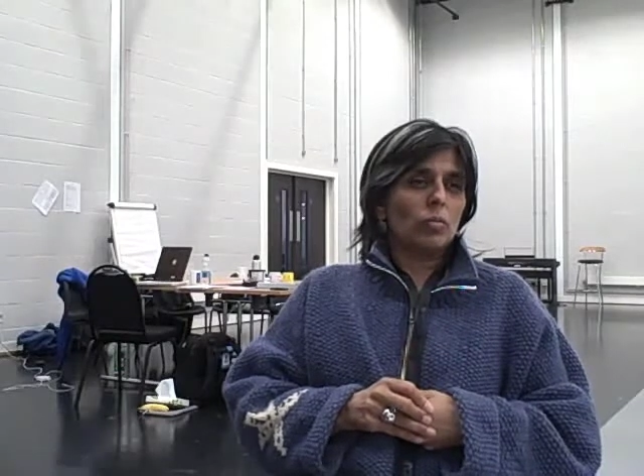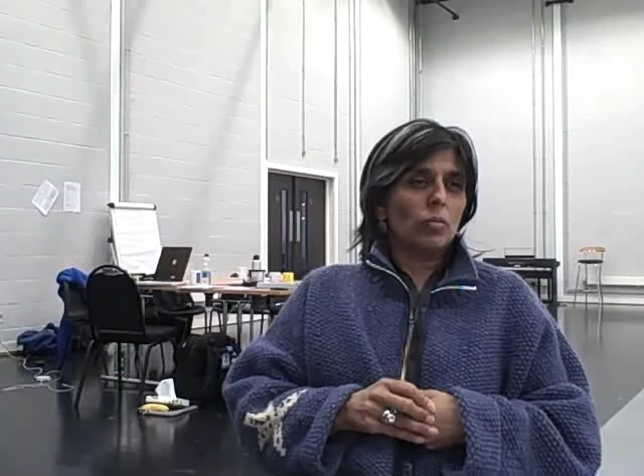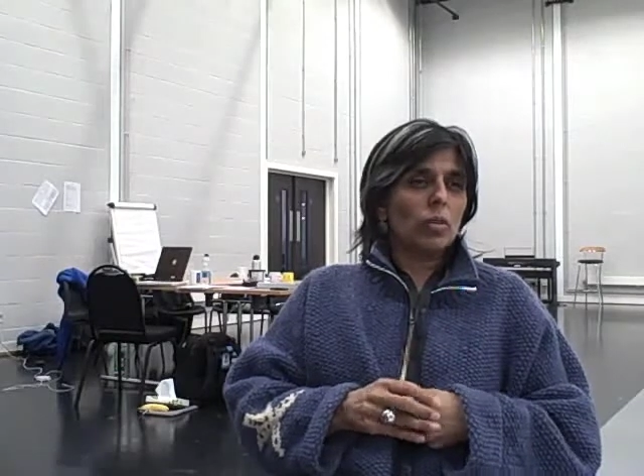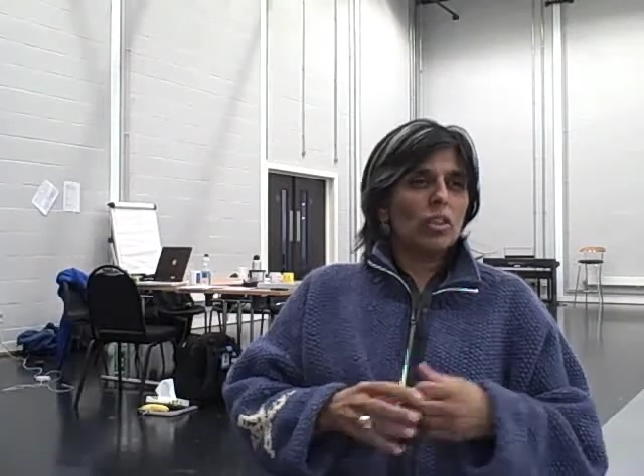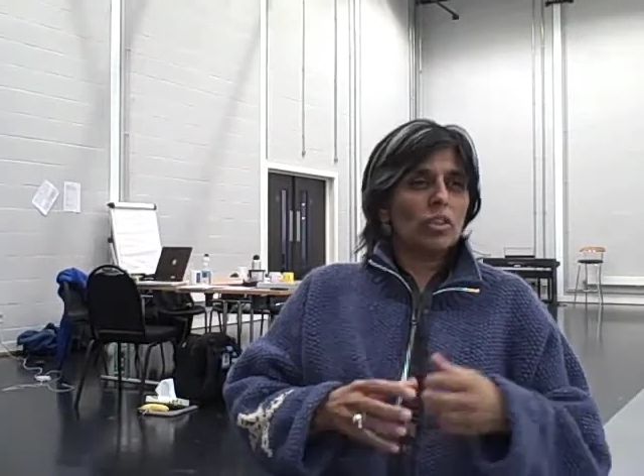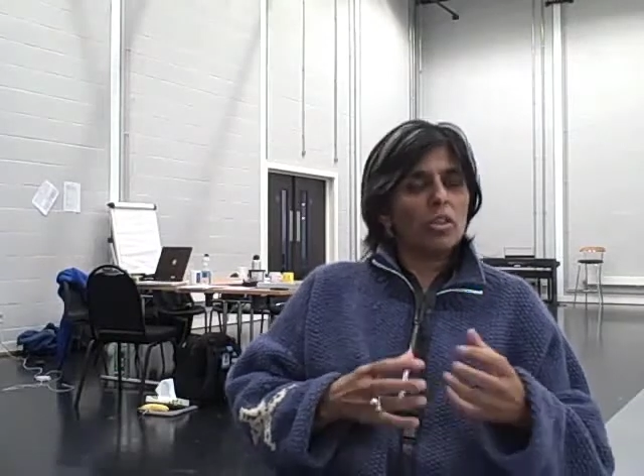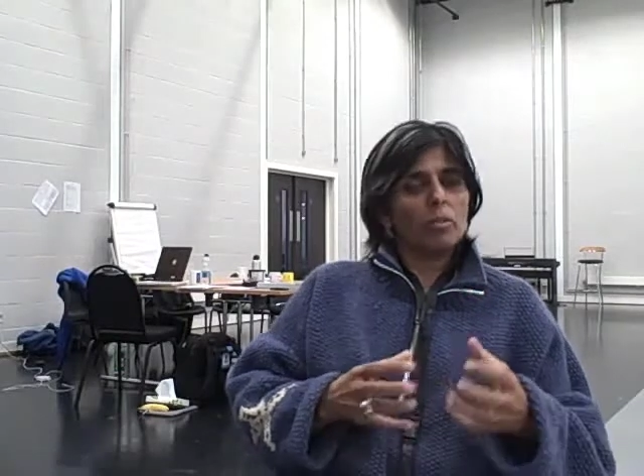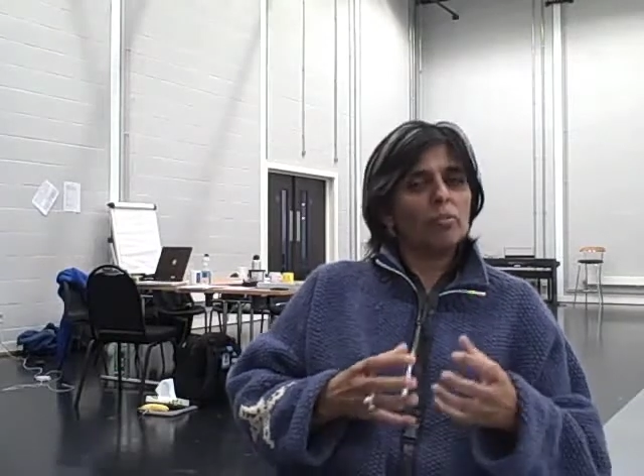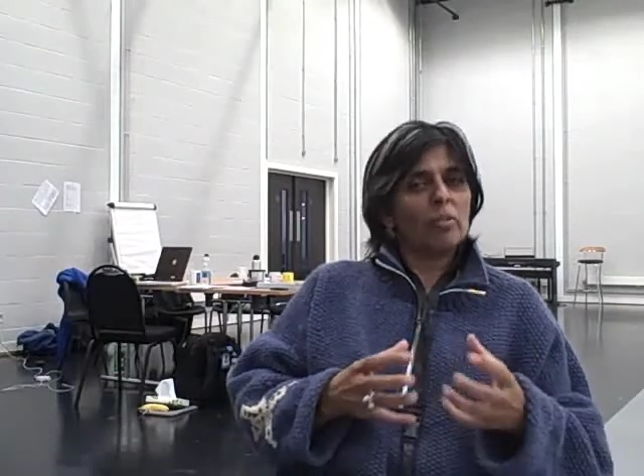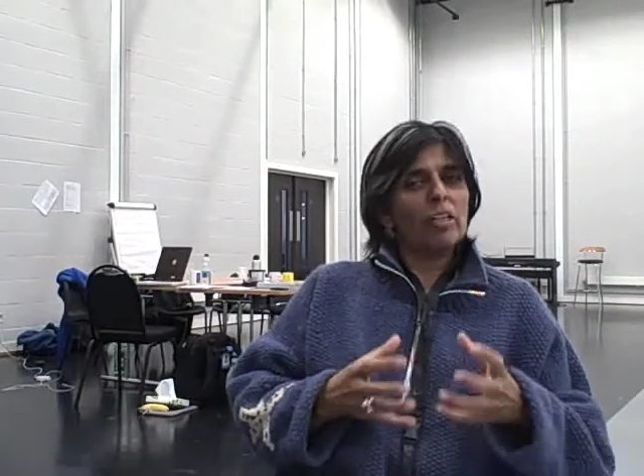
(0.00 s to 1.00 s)
we as a
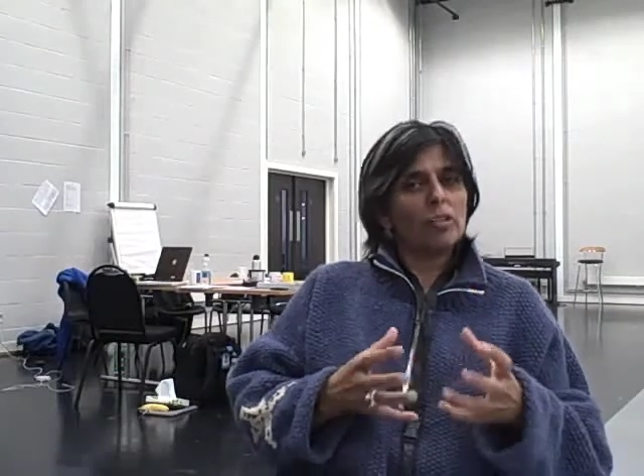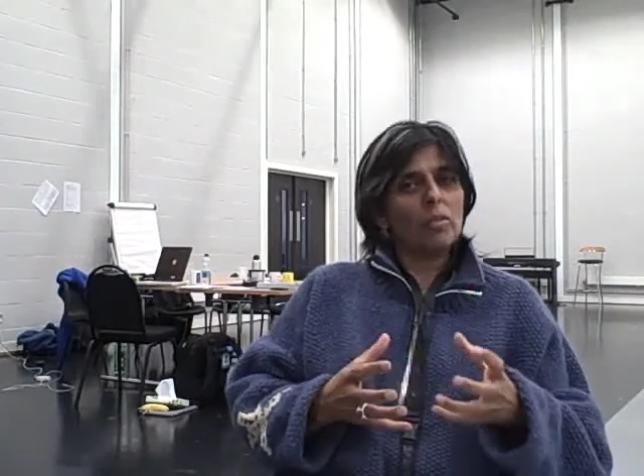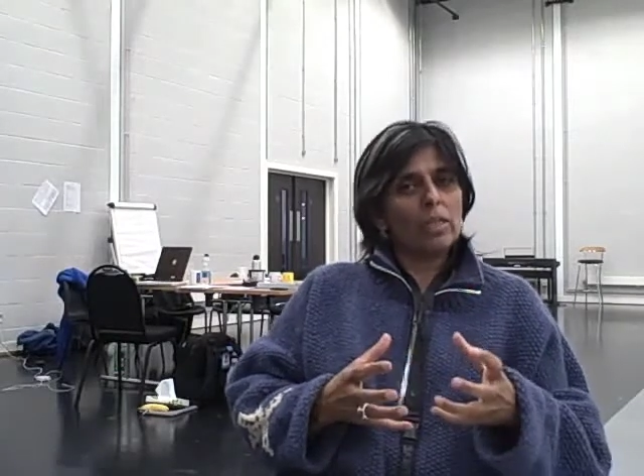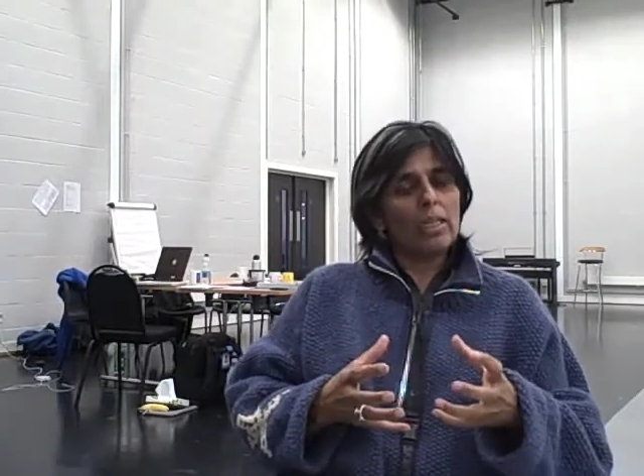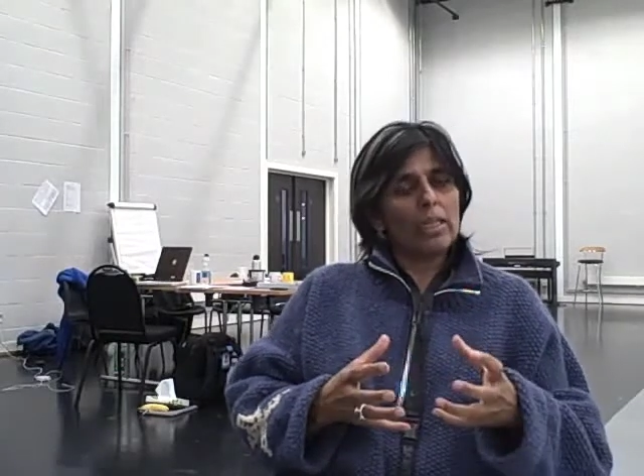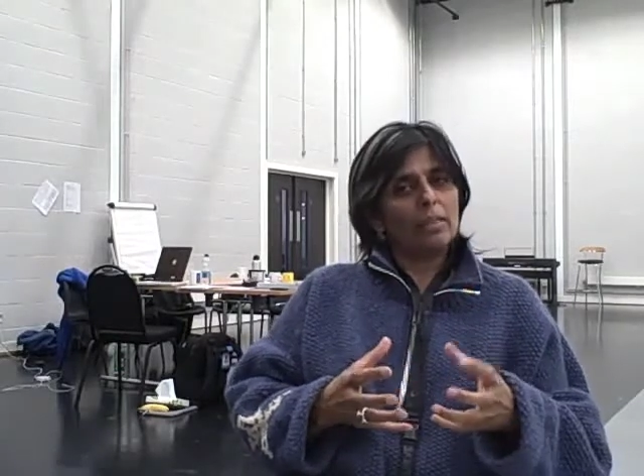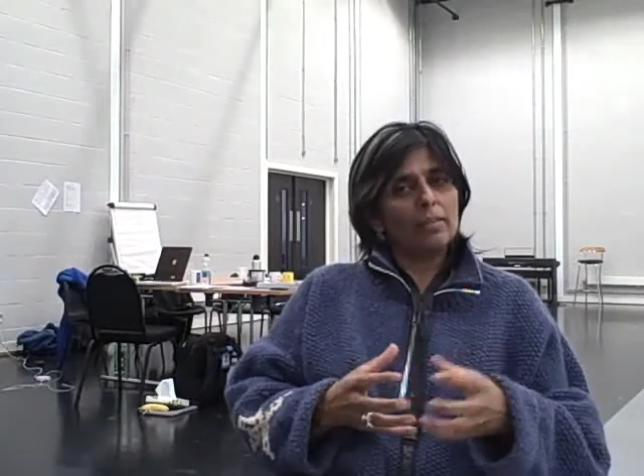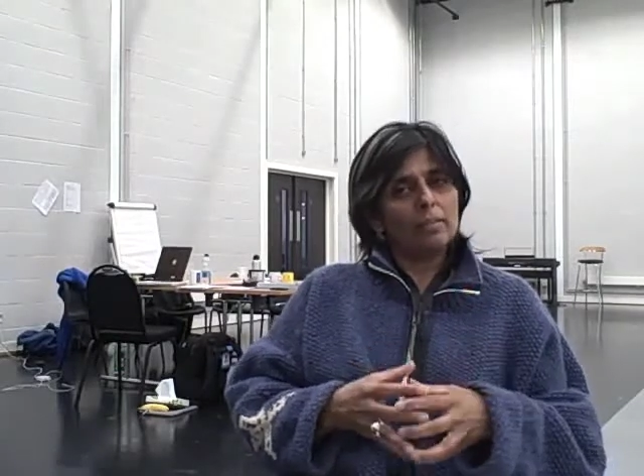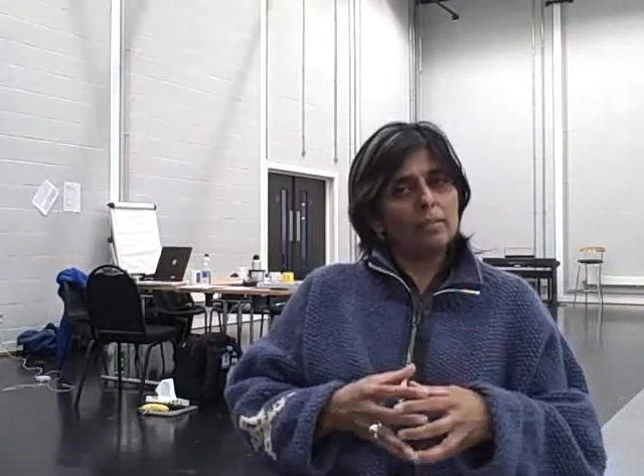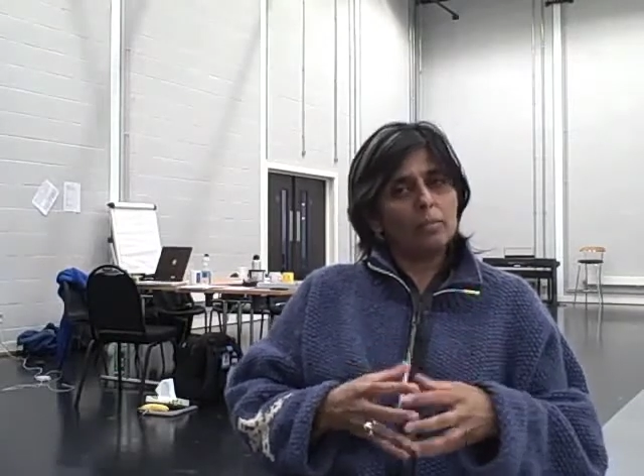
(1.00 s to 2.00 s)
human race really
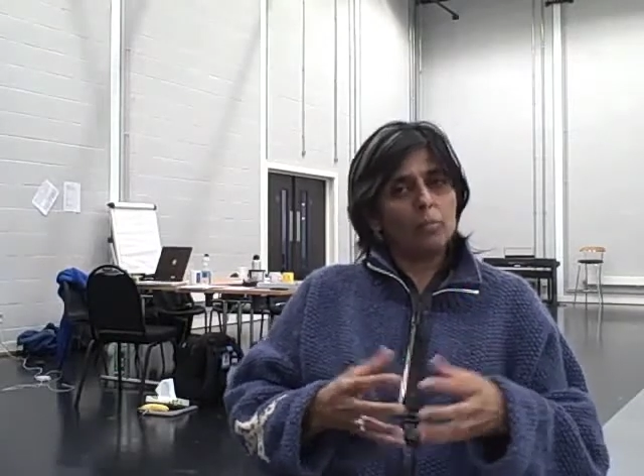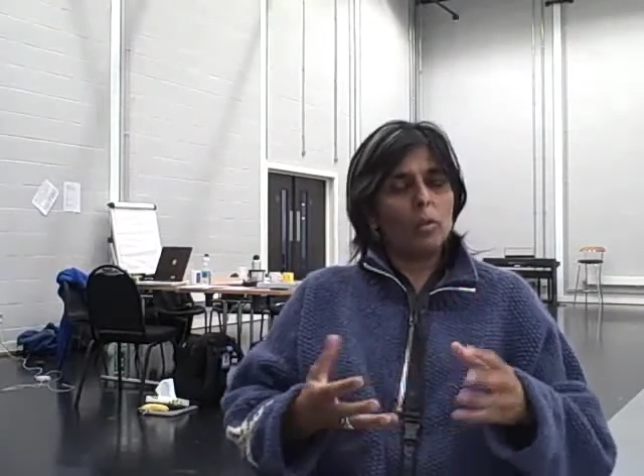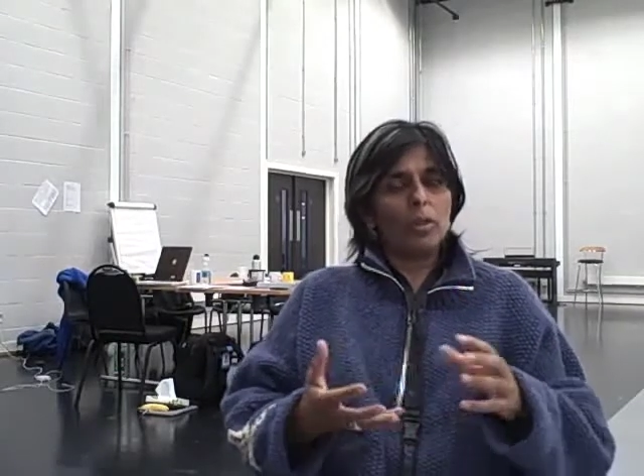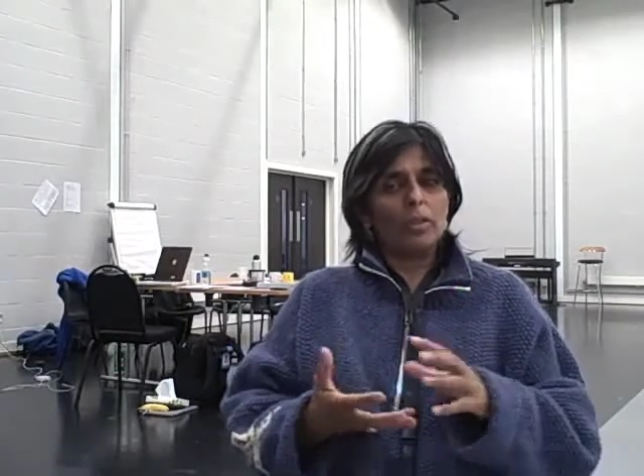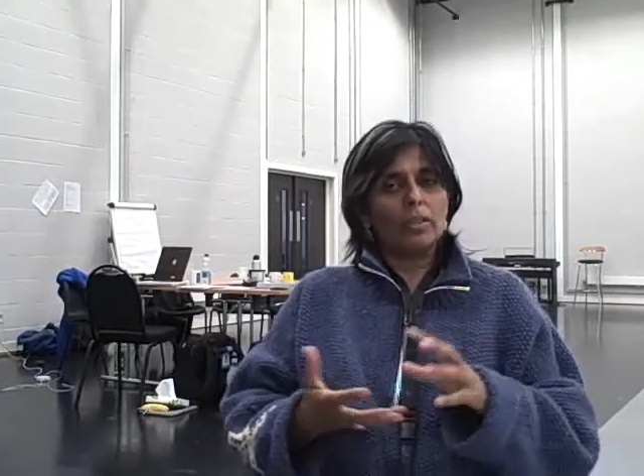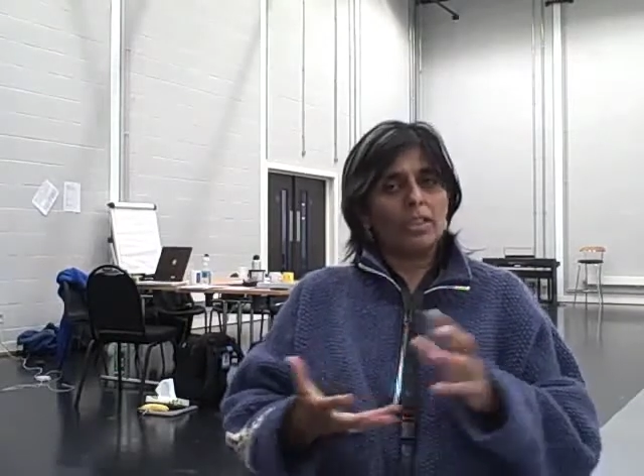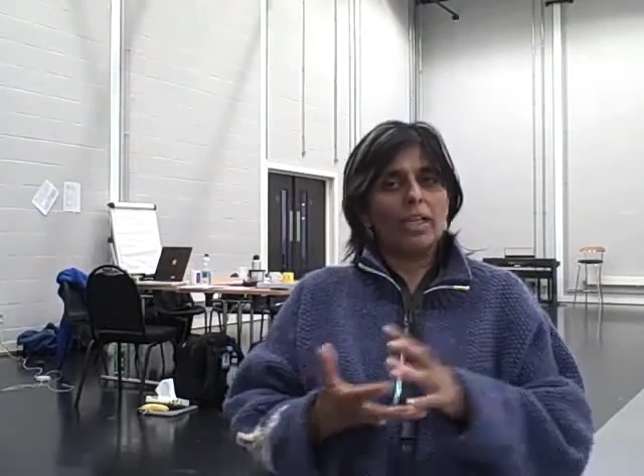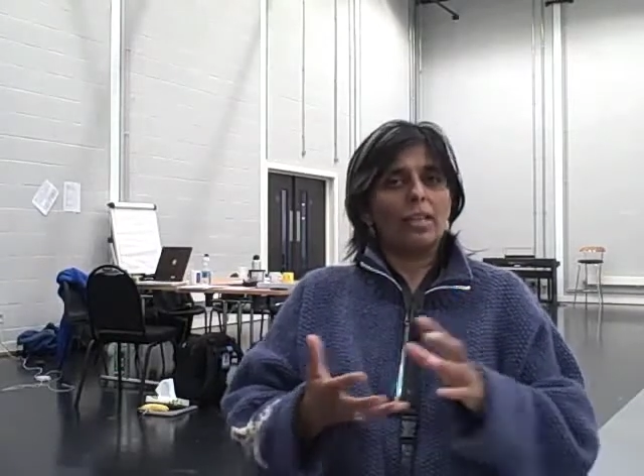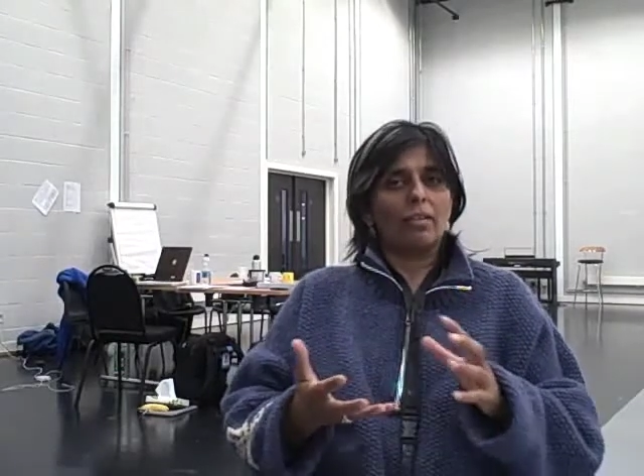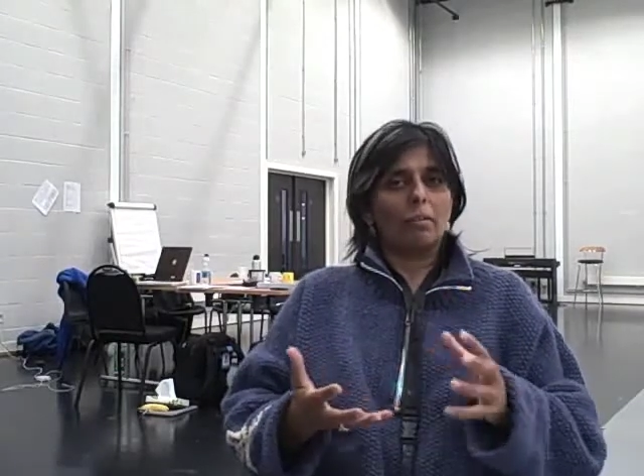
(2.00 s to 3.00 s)
work
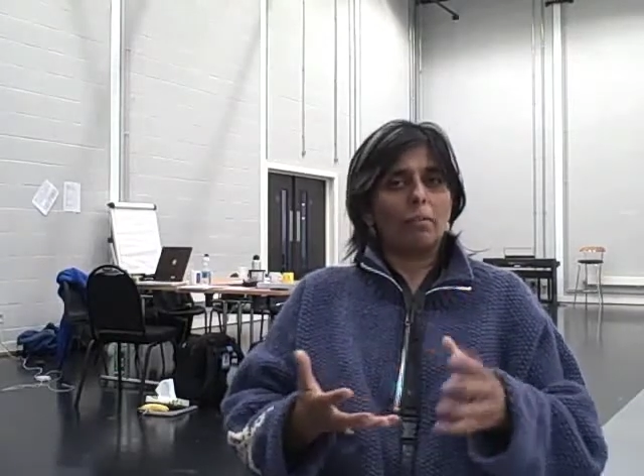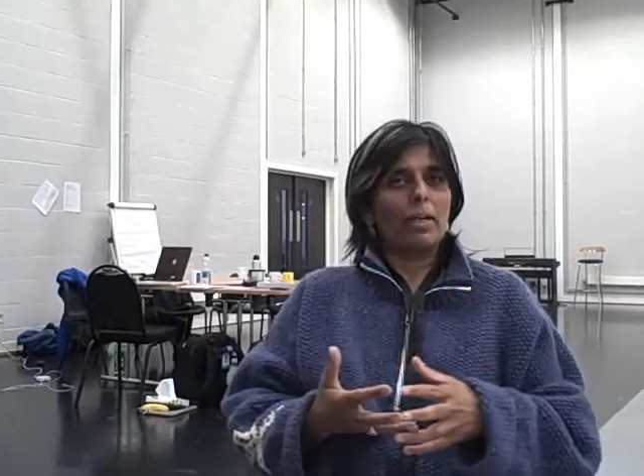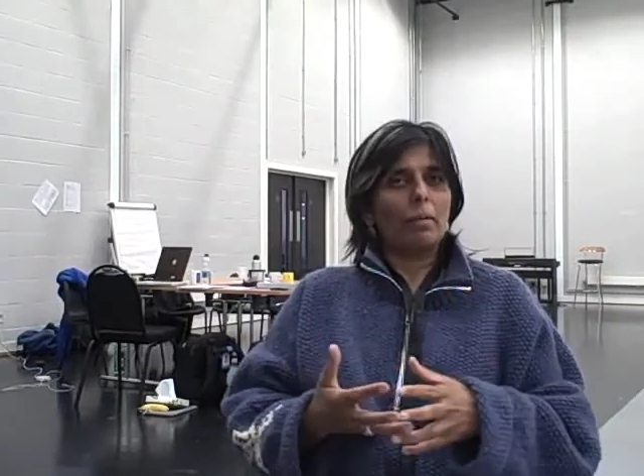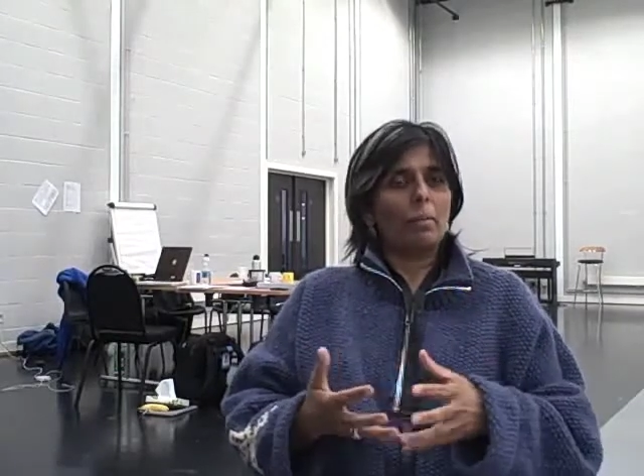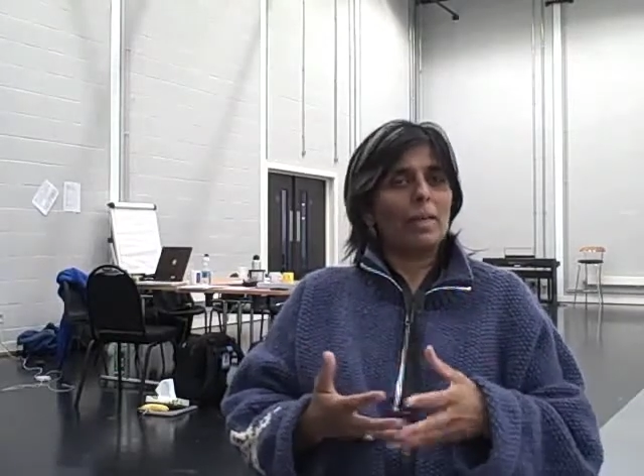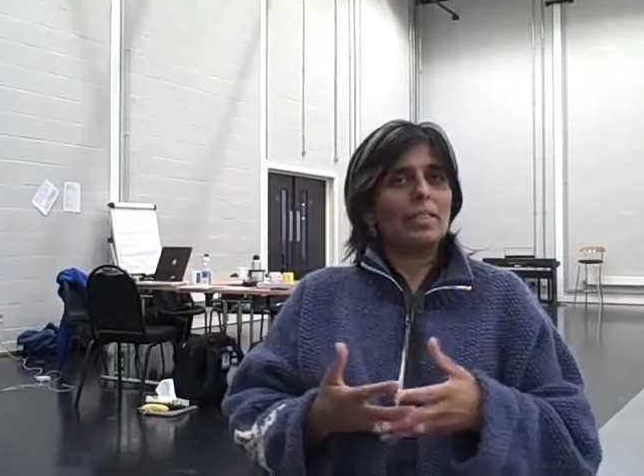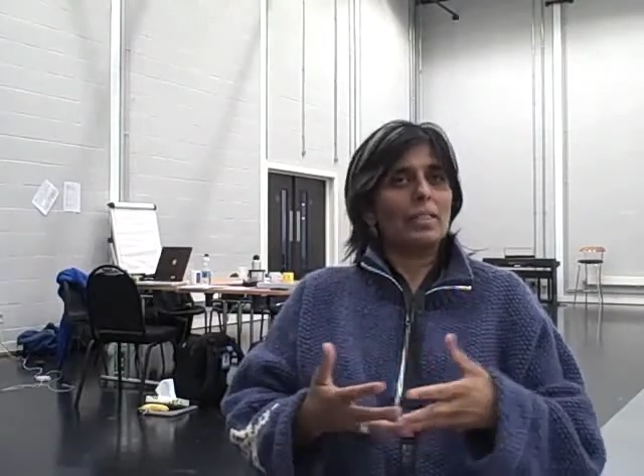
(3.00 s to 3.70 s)
together and make a better